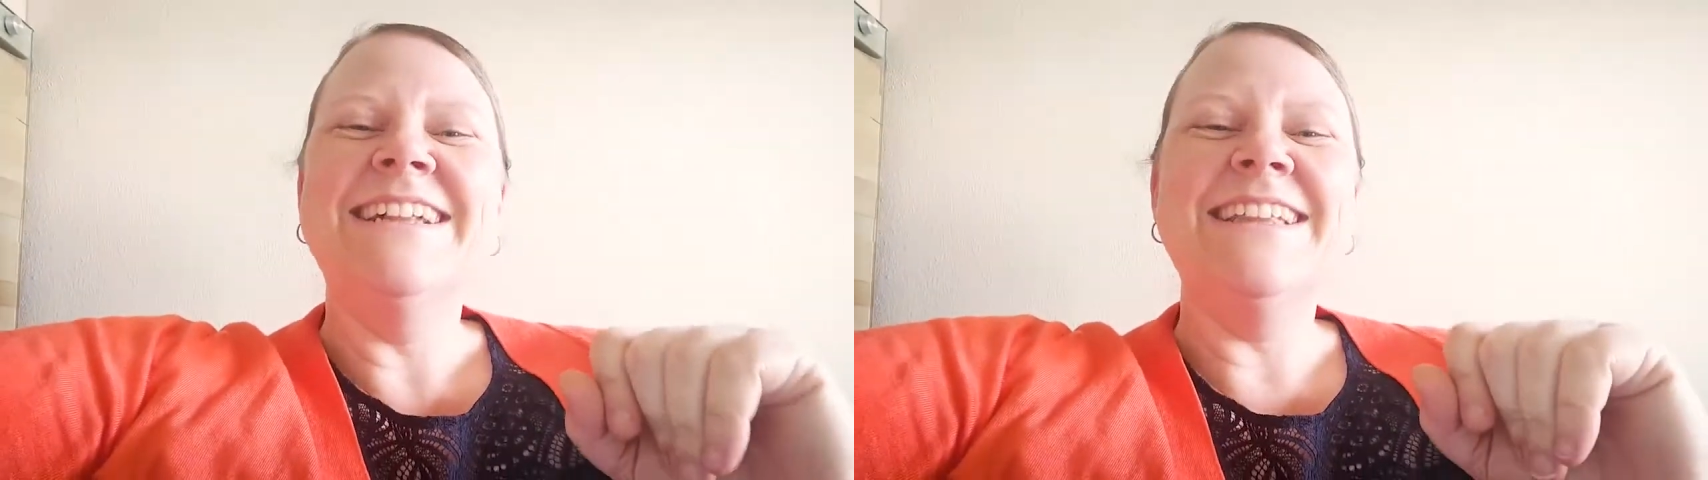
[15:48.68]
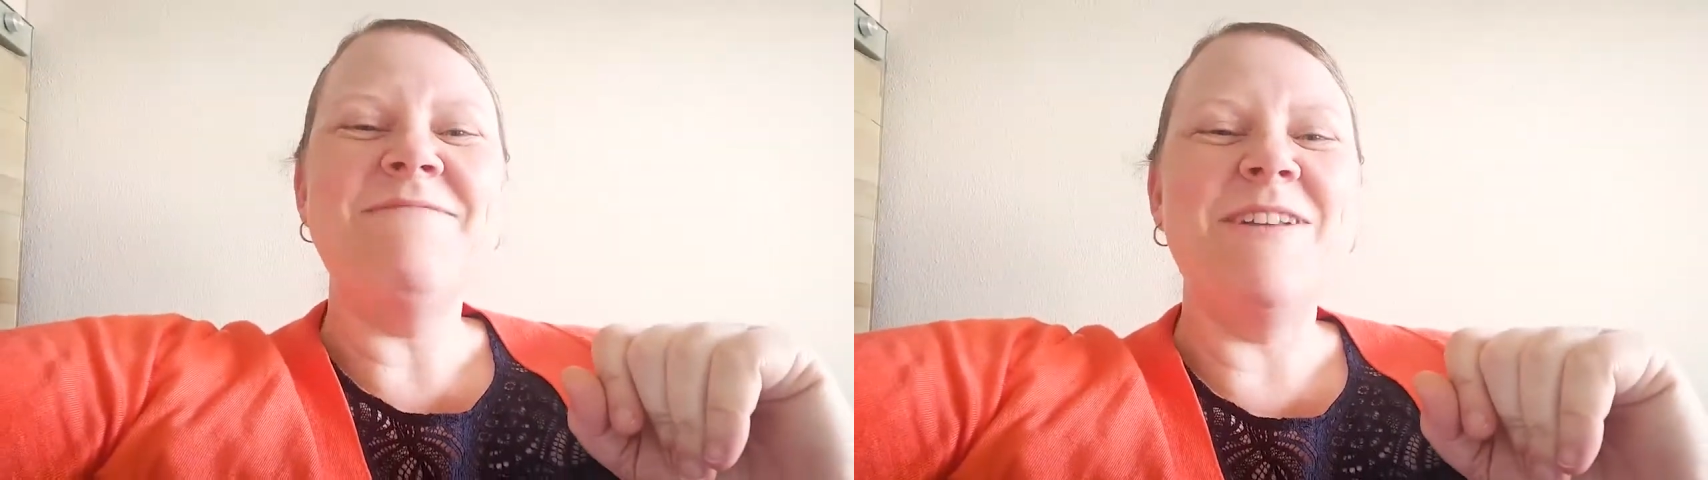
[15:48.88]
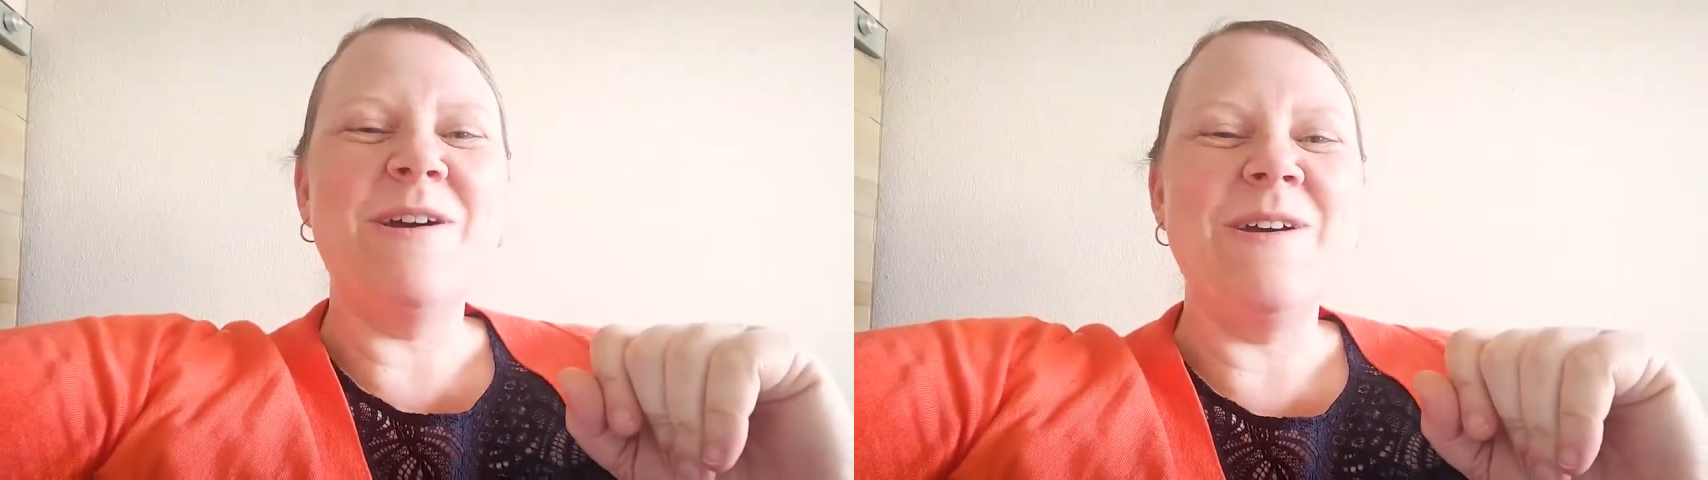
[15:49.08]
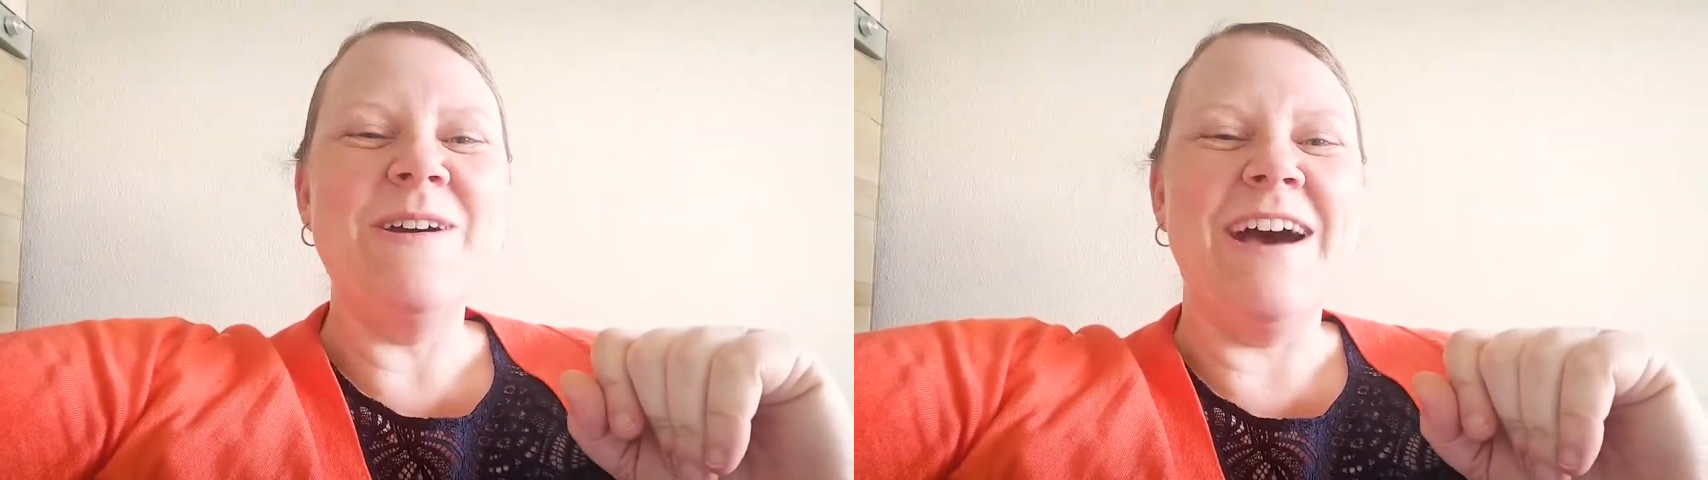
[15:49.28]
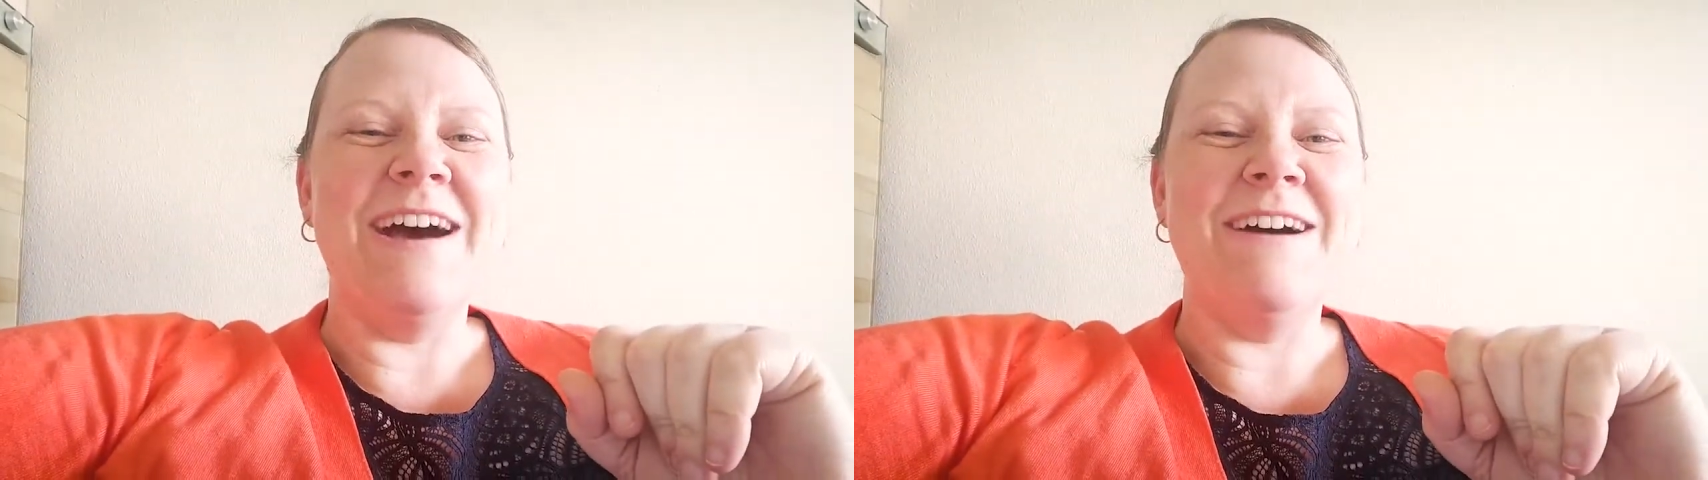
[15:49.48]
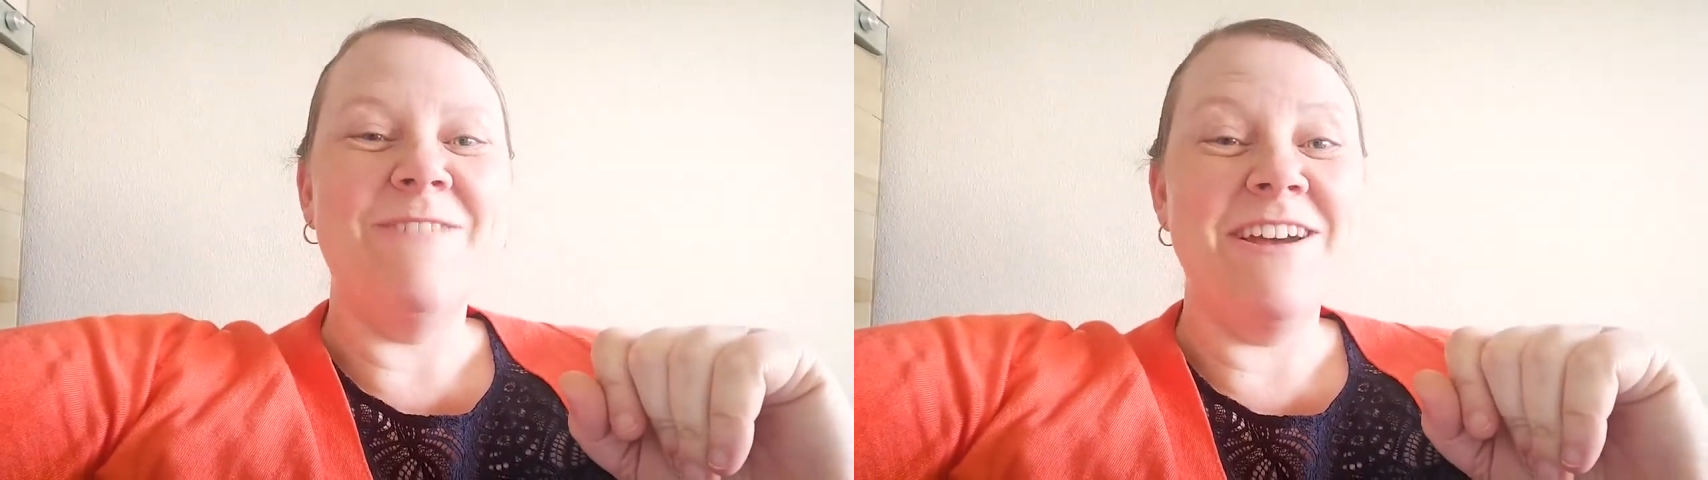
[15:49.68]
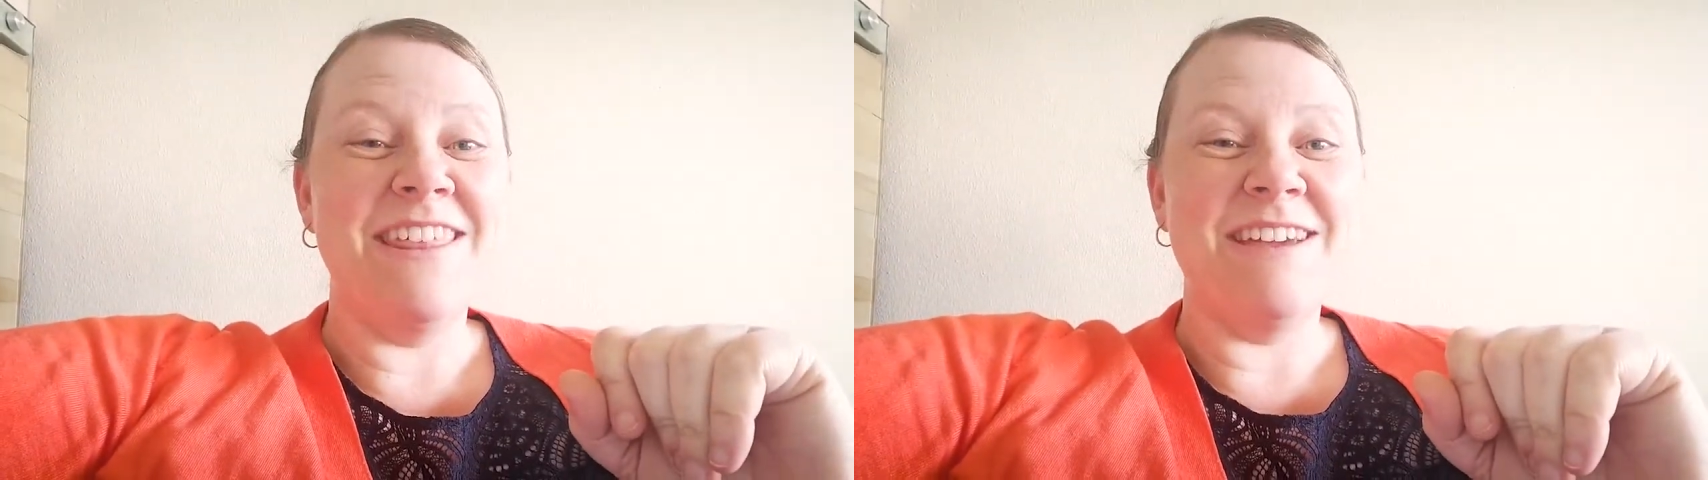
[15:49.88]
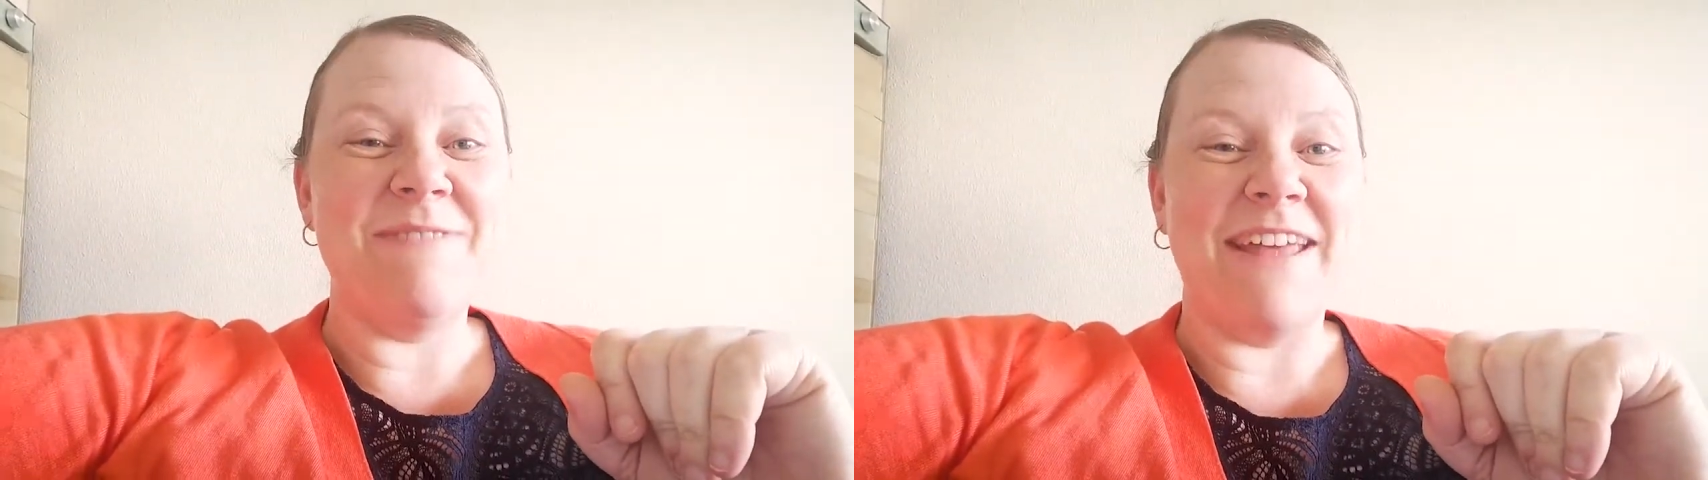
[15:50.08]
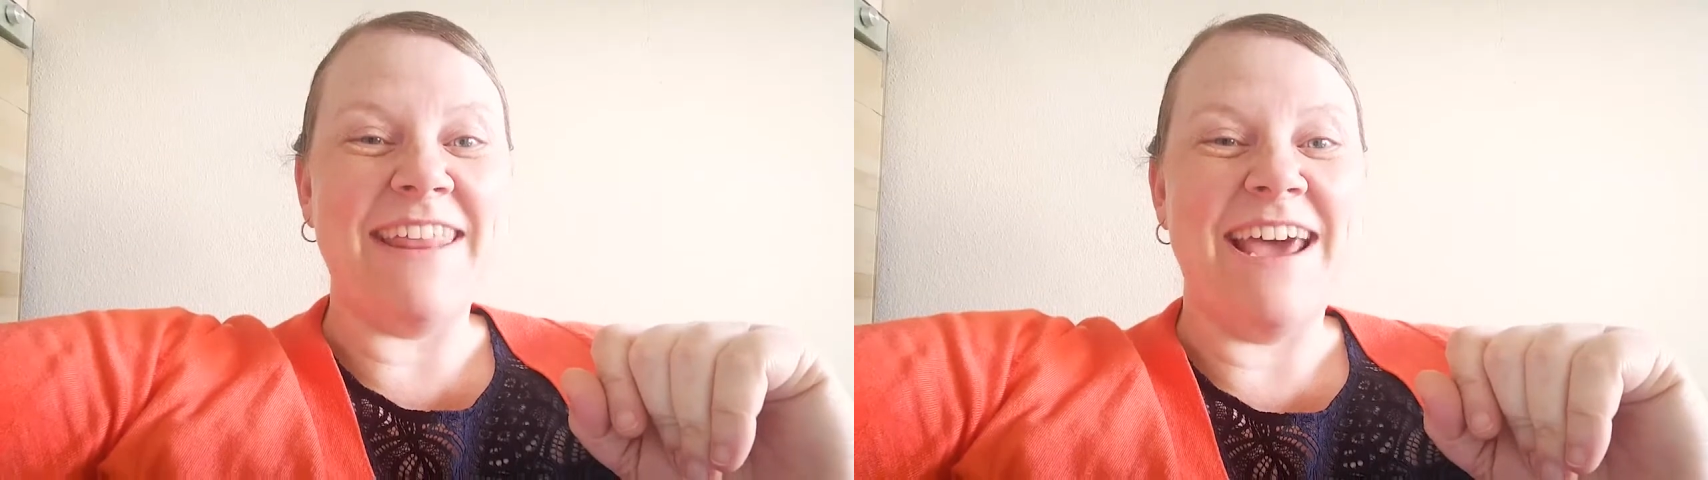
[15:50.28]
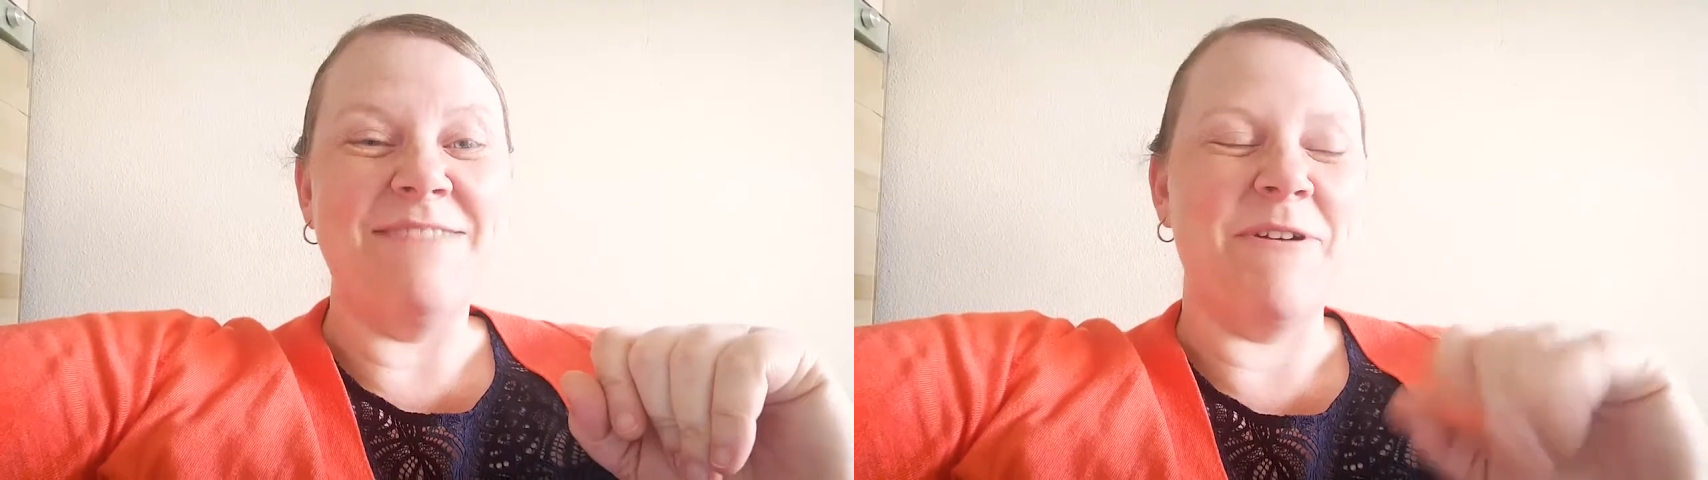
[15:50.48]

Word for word: let me know uh, what you think about that.